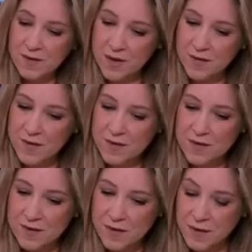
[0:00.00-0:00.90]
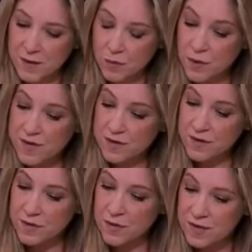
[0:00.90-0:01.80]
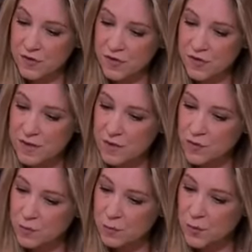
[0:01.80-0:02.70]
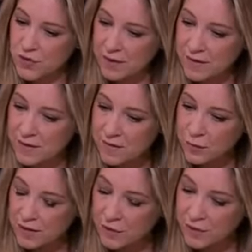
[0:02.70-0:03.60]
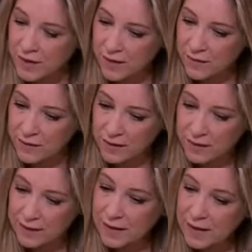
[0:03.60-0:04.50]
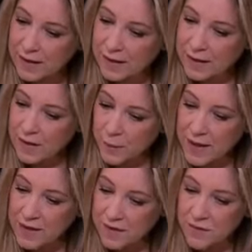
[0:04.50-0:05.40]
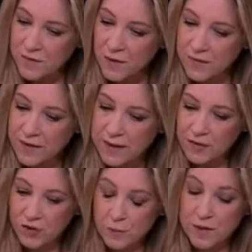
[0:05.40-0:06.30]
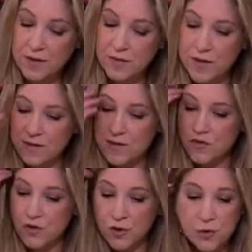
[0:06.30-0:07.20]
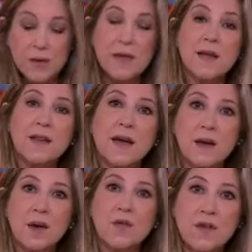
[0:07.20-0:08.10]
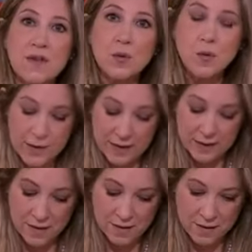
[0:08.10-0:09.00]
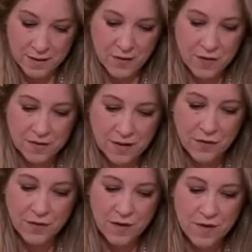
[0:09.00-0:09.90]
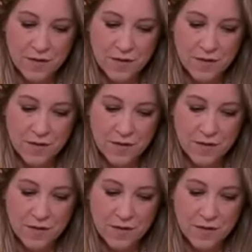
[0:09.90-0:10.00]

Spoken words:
said. This is the Reuters news agency that's reporting this. We don't have independent verification, but if that is true, that obviously will be a very significant